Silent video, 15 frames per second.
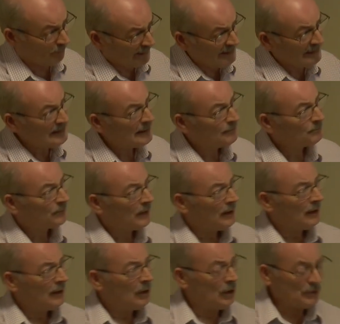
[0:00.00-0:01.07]
B,
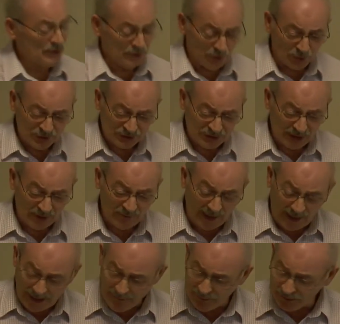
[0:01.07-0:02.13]
on your notes there, that
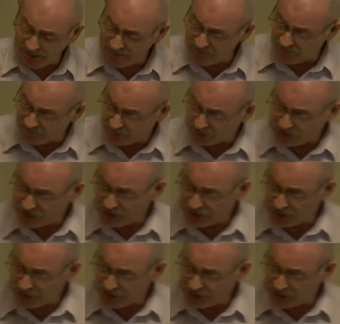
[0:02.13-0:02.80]
I believe the verse